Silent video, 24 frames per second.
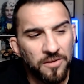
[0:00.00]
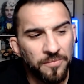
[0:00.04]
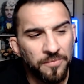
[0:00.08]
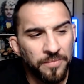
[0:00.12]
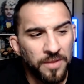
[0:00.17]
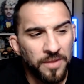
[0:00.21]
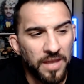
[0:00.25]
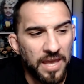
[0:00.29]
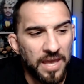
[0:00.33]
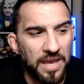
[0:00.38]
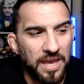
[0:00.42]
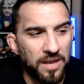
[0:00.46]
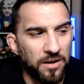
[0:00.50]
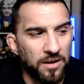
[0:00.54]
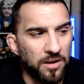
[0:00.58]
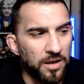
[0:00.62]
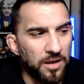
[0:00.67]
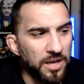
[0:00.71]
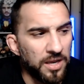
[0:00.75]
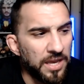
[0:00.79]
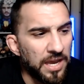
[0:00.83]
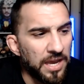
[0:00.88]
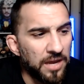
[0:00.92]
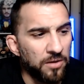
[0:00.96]
And
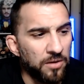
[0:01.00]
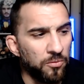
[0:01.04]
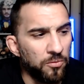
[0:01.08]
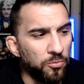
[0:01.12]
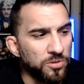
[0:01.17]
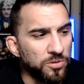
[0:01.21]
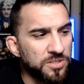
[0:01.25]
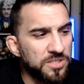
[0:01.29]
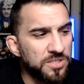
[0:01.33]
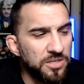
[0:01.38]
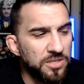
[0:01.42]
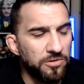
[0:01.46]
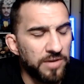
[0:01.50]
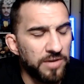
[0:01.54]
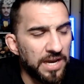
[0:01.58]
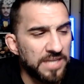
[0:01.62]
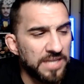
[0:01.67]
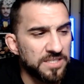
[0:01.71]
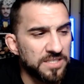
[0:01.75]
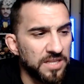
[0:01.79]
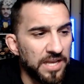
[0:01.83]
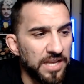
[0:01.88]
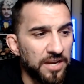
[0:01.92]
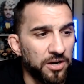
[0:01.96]
again, we'll see you
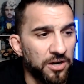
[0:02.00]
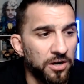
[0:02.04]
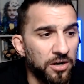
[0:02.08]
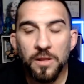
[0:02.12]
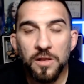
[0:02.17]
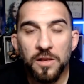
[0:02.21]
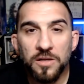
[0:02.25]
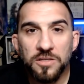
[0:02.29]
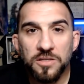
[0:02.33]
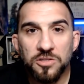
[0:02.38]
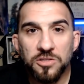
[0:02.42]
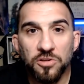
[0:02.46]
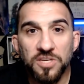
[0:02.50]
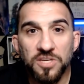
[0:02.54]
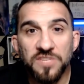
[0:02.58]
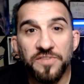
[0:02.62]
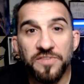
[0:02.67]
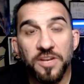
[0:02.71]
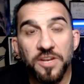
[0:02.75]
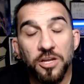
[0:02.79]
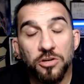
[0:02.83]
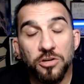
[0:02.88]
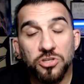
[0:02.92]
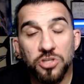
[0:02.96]
guys later. So this
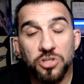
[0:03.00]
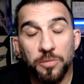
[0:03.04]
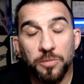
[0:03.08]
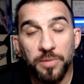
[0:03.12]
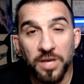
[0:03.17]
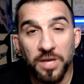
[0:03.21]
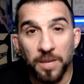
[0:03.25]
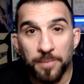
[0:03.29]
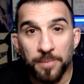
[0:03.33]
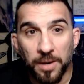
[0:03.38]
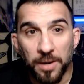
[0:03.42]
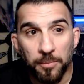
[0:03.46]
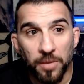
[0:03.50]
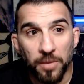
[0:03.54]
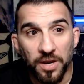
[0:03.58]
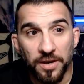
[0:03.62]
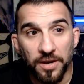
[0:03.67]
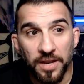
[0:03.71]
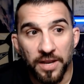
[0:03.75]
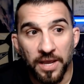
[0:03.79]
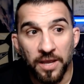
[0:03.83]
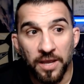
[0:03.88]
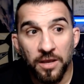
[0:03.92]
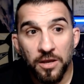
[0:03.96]
video should be up on
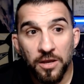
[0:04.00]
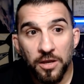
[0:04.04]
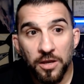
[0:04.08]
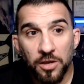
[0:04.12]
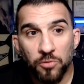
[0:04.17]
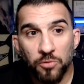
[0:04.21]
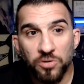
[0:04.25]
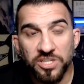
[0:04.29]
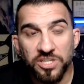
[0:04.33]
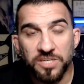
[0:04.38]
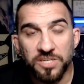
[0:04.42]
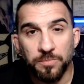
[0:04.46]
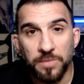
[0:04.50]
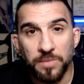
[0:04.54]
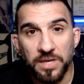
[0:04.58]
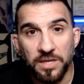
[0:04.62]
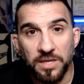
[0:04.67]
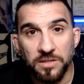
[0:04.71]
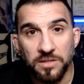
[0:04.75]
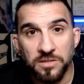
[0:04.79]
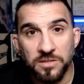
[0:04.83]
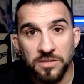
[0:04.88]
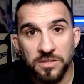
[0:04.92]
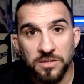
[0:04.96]
Monday, which
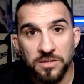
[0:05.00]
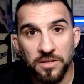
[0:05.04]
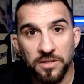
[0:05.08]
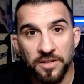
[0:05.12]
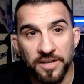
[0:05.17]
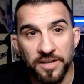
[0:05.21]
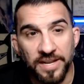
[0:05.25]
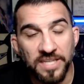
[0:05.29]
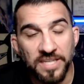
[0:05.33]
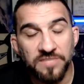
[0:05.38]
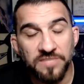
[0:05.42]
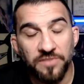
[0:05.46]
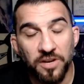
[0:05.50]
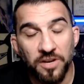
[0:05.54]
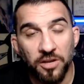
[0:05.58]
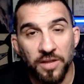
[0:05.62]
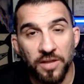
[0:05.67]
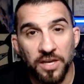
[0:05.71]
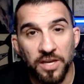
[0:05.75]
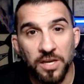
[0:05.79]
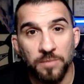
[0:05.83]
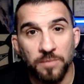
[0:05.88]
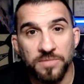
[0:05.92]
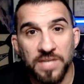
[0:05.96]
means the next video
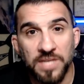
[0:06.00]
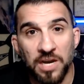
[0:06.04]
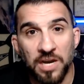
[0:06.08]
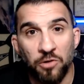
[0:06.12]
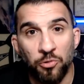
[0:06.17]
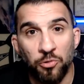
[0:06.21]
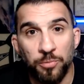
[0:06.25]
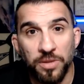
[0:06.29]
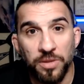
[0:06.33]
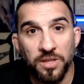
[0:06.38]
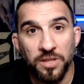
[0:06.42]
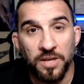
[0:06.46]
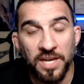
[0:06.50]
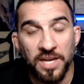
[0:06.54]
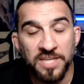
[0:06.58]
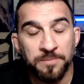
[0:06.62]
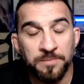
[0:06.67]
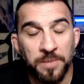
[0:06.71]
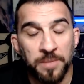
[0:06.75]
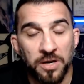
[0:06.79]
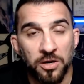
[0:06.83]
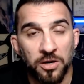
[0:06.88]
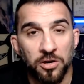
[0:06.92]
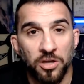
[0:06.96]
that comes out will be the next
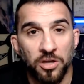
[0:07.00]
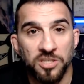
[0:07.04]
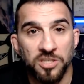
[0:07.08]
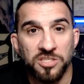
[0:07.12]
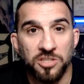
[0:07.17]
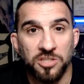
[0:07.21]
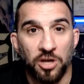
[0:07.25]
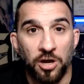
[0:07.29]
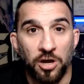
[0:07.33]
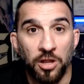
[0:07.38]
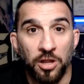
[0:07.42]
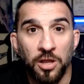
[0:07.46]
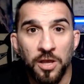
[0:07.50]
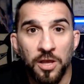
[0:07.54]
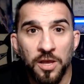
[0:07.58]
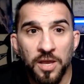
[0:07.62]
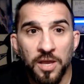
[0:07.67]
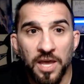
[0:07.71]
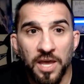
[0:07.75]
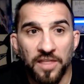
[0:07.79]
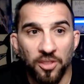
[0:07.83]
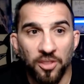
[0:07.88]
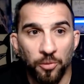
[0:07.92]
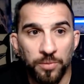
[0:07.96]
Better Call Saul.
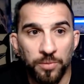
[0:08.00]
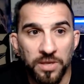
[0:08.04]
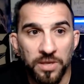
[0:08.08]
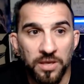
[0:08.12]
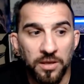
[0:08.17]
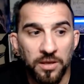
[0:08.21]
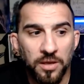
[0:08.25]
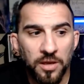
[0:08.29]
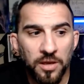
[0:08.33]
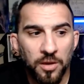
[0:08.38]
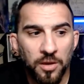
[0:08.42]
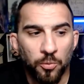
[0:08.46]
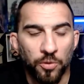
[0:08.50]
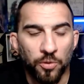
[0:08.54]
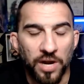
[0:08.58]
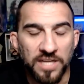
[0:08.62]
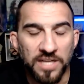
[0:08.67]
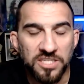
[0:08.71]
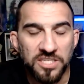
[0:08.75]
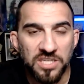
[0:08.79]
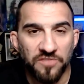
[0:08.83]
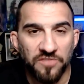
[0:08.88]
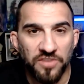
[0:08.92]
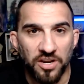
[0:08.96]
And they'll be, we're not
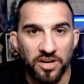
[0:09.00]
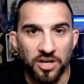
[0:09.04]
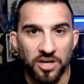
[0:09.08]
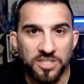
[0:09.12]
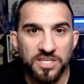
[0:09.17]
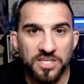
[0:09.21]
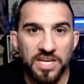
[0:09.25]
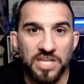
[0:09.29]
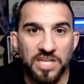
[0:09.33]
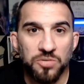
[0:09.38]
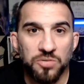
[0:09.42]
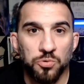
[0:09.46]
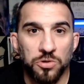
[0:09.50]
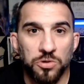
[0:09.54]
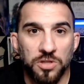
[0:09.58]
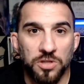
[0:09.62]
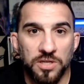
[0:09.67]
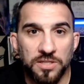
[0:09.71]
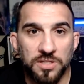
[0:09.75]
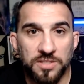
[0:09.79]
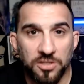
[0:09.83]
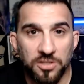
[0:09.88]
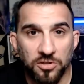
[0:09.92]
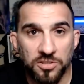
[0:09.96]
shifting our schedule
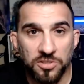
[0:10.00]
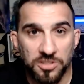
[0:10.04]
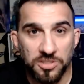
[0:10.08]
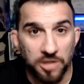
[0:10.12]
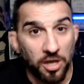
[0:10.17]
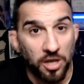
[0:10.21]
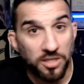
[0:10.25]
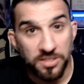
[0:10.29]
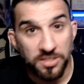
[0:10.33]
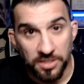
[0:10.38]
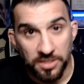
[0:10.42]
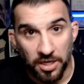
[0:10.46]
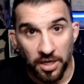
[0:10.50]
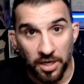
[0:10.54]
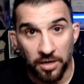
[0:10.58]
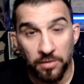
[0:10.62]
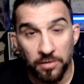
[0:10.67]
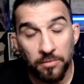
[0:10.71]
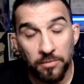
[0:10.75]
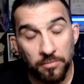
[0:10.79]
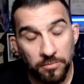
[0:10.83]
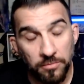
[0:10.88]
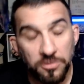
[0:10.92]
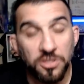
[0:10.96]
until Saul's
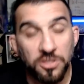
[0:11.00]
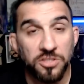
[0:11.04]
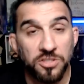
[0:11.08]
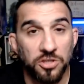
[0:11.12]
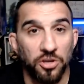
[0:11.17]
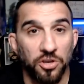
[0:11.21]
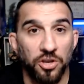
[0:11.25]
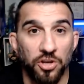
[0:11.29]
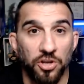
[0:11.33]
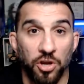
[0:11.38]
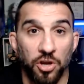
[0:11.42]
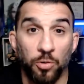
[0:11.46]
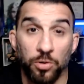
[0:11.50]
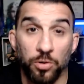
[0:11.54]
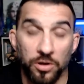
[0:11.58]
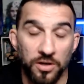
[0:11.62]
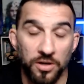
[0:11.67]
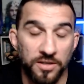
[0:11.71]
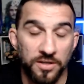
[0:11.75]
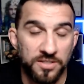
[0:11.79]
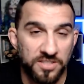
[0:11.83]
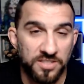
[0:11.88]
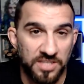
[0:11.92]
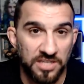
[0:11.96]
done. Just so you know, we're
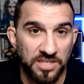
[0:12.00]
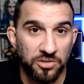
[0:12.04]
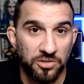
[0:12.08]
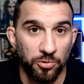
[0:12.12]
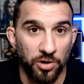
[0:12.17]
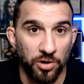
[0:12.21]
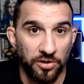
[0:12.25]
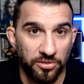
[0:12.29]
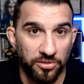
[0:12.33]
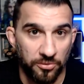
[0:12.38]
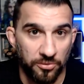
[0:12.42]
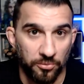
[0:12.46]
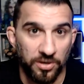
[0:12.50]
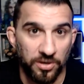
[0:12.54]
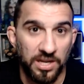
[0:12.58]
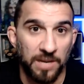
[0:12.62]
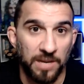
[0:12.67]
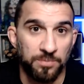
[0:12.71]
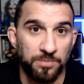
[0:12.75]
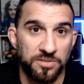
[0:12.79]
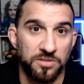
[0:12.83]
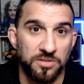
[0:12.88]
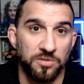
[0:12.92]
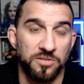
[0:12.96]
going to stick to our three
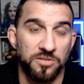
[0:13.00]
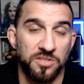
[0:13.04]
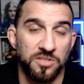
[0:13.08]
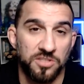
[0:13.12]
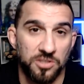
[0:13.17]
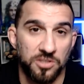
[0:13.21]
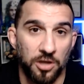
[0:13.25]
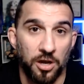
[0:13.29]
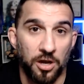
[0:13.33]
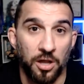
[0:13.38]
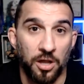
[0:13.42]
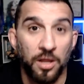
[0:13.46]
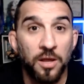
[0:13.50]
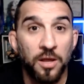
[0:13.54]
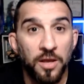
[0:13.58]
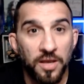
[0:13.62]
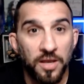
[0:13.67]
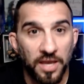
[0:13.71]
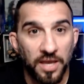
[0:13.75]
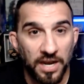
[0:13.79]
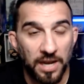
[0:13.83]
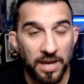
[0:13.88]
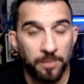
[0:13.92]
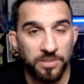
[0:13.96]
episodes of Saul,
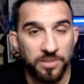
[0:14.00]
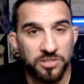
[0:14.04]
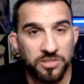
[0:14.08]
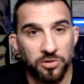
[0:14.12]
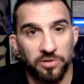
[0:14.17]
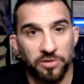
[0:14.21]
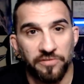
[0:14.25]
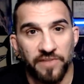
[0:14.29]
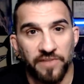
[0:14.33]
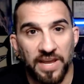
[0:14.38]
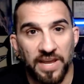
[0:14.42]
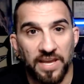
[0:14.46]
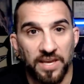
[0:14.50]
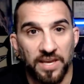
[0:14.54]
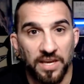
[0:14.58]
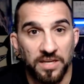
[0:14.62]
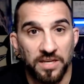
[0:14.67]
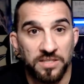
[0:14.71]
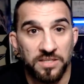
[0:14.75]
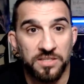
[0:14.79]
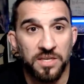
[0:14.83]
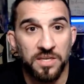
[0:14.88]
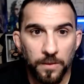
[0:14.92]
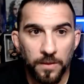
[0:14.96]
an episode of
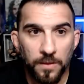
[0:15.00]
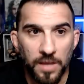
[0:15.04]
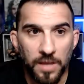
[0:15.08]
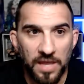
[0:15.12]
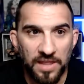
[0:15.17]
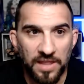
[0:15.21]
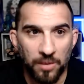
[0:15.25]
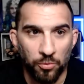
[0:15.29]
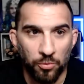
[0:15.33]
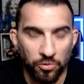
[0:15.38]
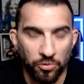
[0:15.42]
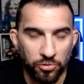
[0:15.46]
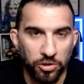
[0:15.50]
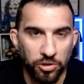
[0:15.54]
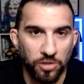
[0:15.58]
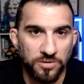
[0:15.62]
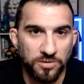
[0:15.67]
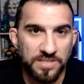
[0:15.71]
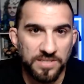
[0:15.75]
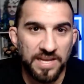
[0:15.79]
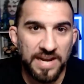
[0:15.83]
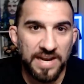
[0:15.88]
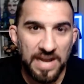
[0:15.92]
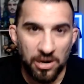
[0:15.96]
Vikings, and then we'll
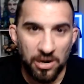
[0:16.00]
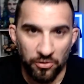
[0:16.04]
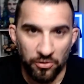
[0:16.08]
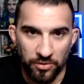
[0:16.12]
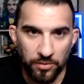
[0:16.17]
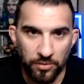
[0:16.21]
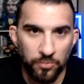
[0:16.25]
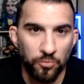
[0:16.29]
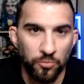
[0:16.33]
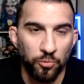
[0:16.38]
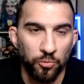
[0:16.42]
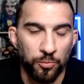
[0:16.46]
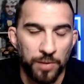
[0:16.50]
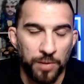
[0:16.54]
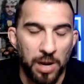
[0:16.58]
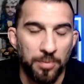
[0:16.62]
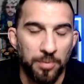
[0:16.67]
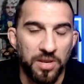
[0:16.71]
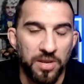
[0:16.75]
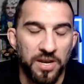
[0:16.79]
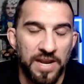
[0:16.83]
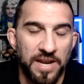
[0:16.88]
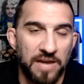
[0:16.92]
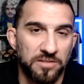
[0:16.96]
close that out. We'll
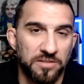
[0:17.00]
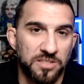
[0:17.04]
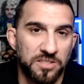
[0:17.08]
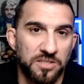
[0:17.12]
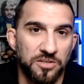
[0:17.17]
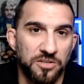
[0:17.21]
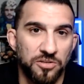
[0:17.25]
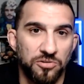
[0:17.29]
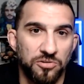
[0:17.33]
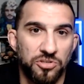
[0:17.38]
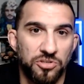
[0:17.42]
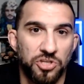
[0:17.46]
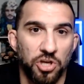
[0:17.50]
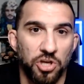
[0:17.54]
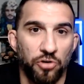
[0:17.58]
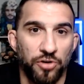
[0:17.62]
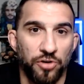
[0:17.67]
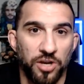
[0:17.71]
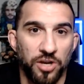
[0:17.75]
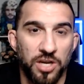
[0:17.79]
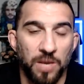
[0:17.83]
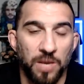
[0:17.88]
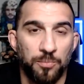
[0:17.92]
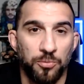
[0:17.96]
probably announce the new show in
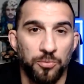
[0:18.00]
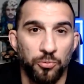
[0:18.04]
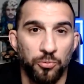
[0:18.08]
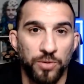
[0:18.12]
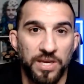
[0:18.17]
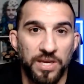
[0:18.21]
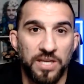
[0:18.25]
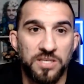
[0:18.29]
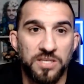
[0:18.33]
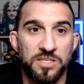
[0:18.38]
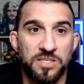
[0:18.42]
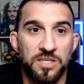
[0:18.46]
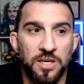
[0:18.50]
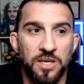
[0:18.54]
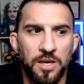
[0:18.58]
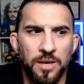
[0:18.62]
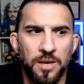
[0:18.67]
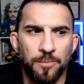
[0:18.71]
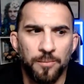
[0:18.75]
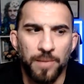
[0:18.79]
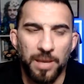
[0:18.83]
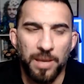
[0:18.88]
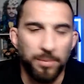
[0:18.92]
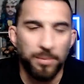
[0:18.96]
a couple weeks
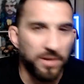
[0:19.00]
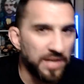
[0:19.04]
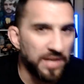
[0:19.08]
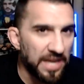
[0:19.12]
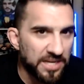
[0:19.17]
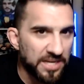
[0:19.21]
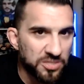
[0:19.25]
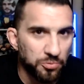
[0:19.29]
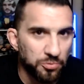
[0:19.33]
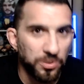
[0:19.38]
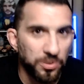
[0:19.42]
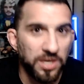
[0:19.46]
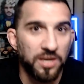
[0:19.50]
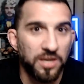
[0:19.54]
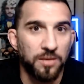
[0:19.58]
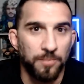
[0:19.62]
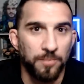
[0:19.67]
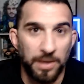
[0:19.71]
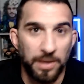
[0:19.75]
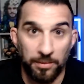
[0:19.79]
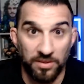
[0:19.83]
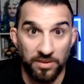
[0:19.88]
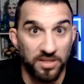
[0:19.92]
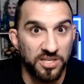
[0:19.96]
maybe next week,
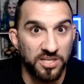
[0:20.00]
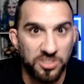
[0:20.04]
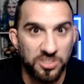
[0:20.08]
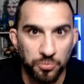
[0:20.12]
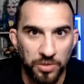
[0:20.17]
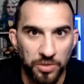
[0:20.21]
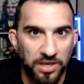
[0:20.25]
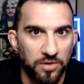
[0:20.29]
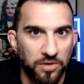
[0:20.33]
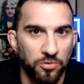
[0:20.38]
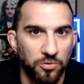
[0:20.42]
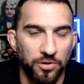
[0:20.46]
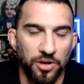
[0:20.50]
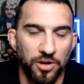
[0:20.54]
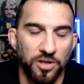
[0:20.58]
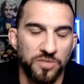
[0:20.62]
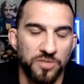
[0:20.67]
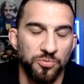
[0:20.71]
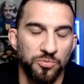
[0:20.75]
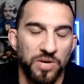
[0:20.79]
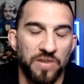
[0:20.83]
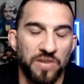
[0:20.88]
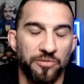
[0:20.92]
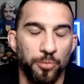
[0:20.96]
maybe this week, who knows.
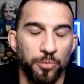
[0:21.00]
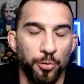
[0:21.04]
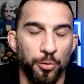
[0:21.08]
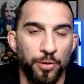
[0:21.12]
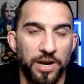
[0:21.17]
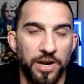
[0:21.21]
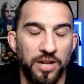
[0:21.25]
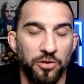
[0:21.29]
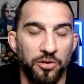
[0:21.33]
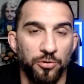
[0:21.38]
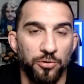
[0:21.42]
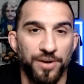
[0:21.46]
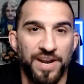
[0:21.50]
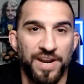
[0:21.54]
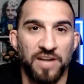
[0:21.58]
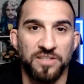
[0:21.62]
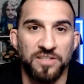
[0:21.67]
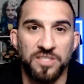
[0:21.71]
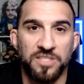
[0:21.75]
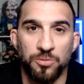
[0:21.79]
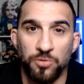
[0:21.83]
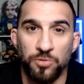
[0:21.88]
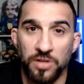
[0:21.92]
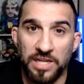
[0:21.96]
Whenever we're ready to
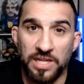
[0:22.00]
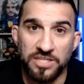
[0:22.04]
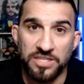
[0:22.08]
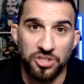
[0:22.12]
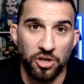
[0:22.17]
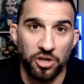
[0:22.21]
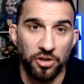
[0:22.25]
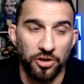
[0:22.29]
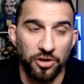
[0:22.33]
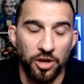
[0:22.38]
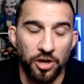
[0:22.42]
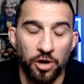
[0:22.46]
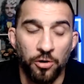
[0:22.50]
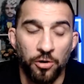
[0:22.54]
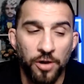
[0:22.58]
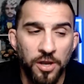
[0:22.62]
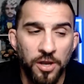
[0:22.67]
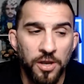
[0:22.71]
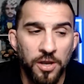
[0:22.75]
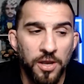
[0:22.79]
announce it, we'll let y'all know.